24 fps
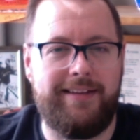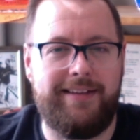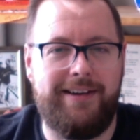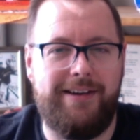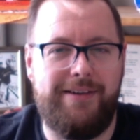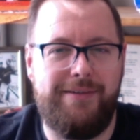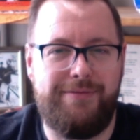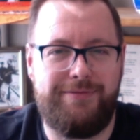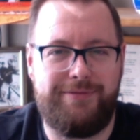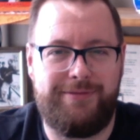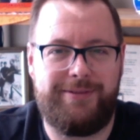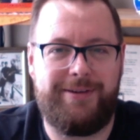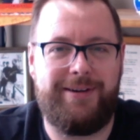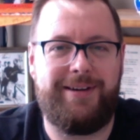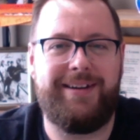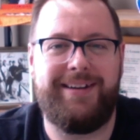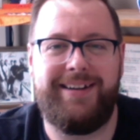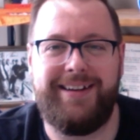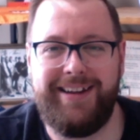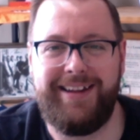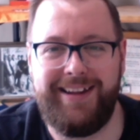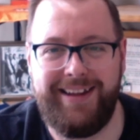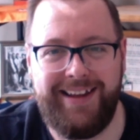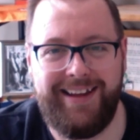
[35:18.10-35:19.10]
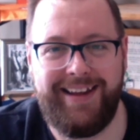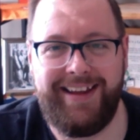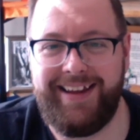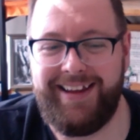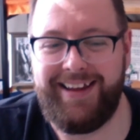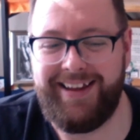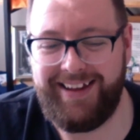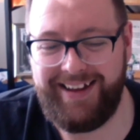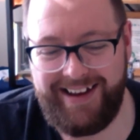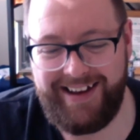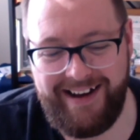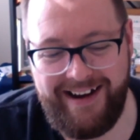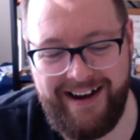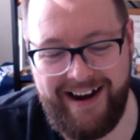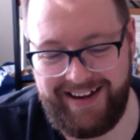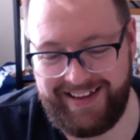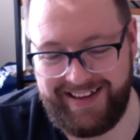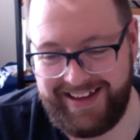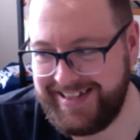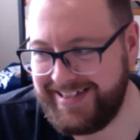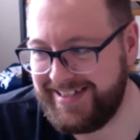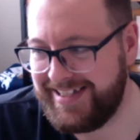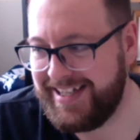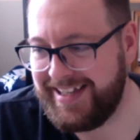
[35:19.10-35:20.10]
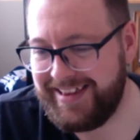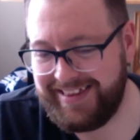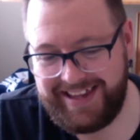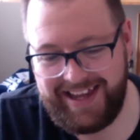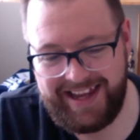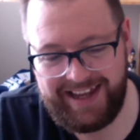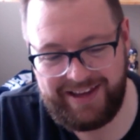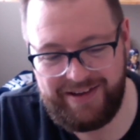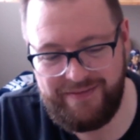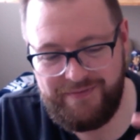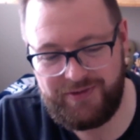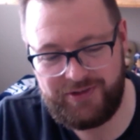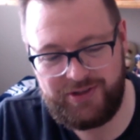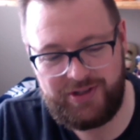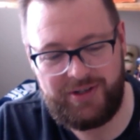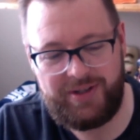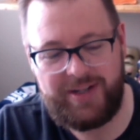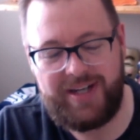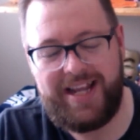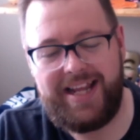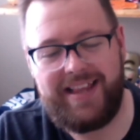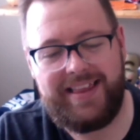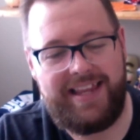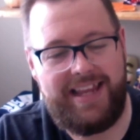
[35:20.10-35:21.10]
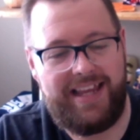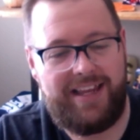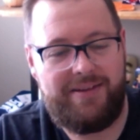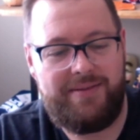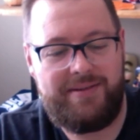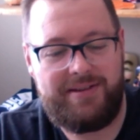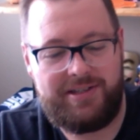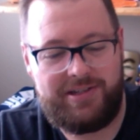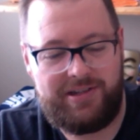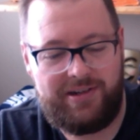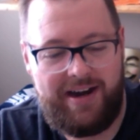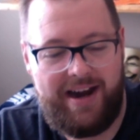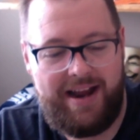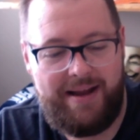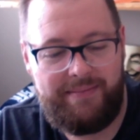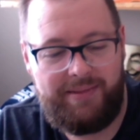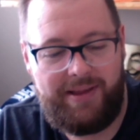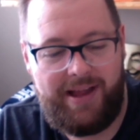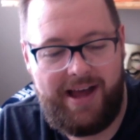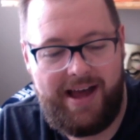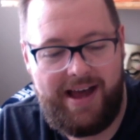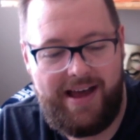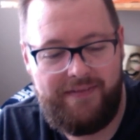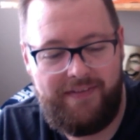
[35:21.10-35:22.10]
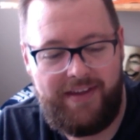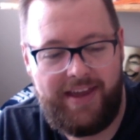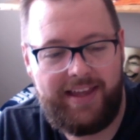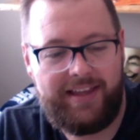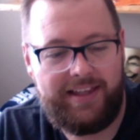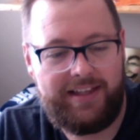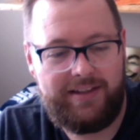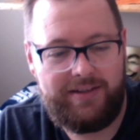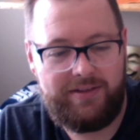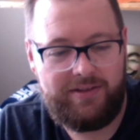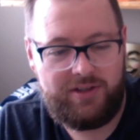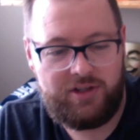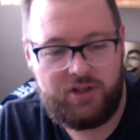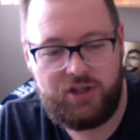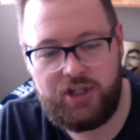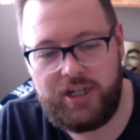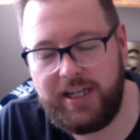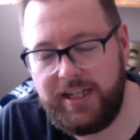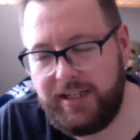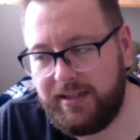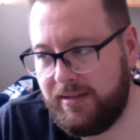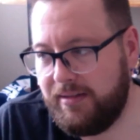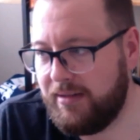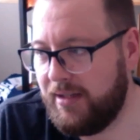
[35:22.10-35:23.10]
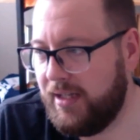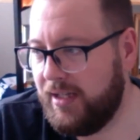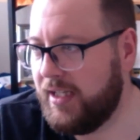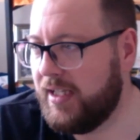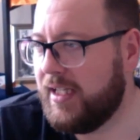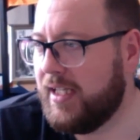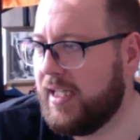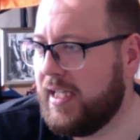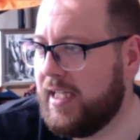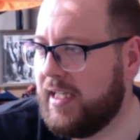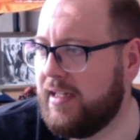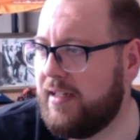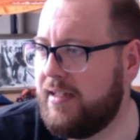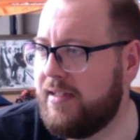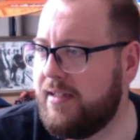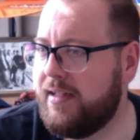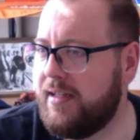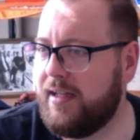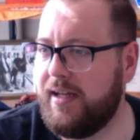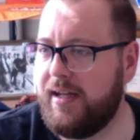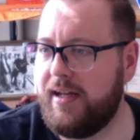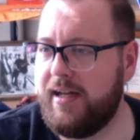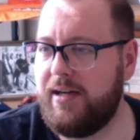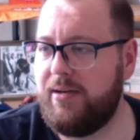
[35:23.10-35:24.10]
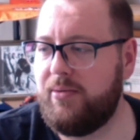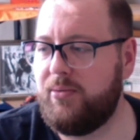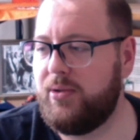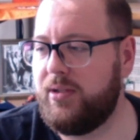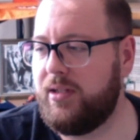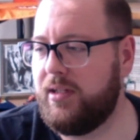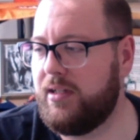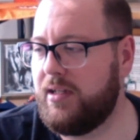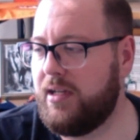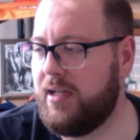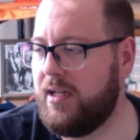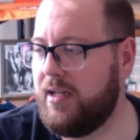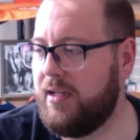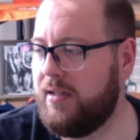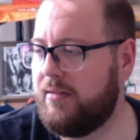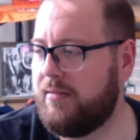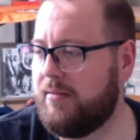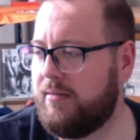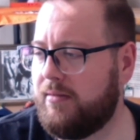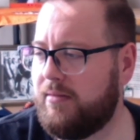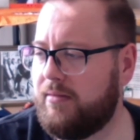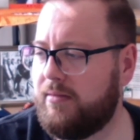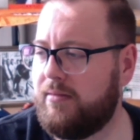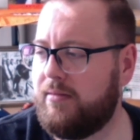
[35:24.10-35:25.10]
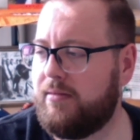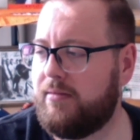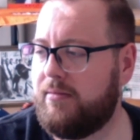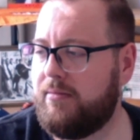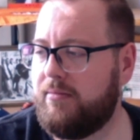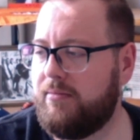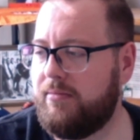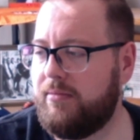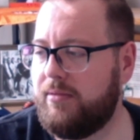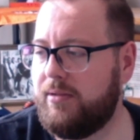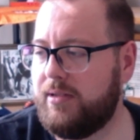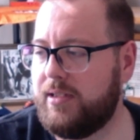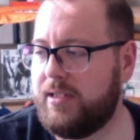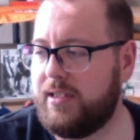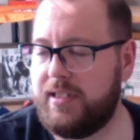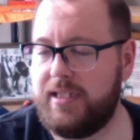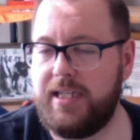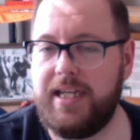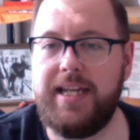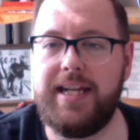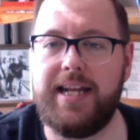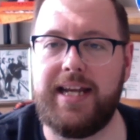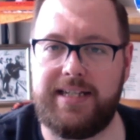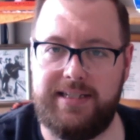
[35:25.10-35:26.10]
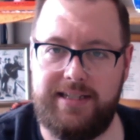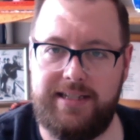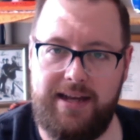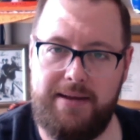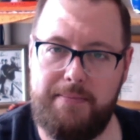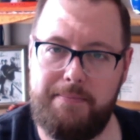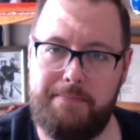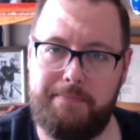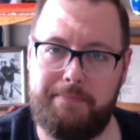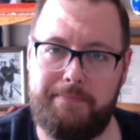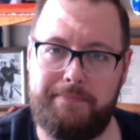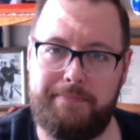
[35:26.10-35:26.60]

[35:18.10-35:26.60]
Go for it. All right, that's it. Thank you for tuning in. Thank you, Instagram Live. Alien, you're the shit. And we'll see you next time.